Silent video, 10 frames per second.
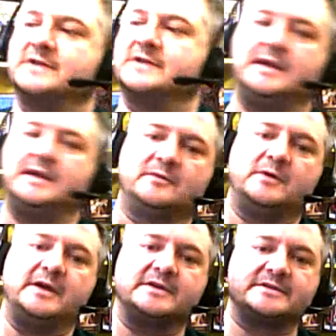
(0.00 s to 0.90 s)
I like the
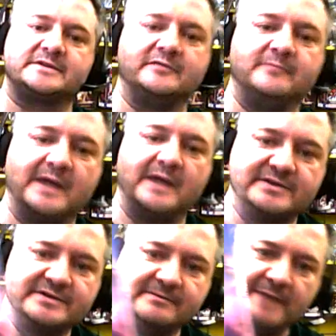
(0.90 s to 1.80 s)
weight of stuff.
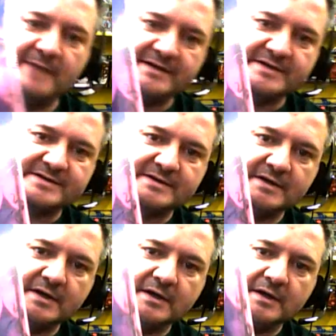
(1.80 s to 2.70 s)
Mansions of Madness,
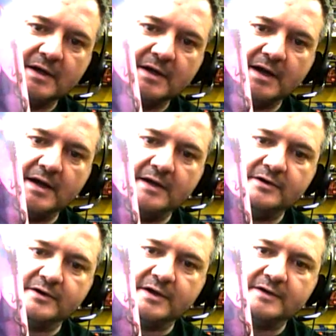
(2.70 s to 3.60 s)

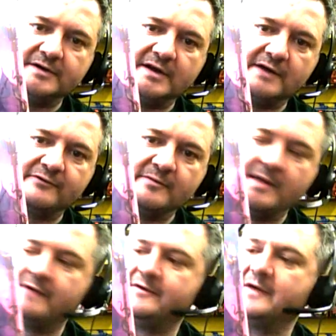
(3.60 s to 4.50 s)
another delight from
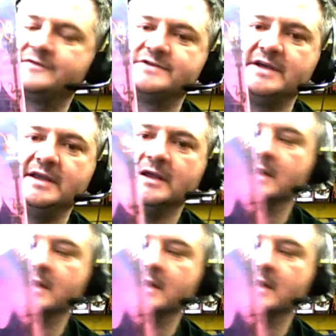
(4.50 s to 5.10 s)
FFG.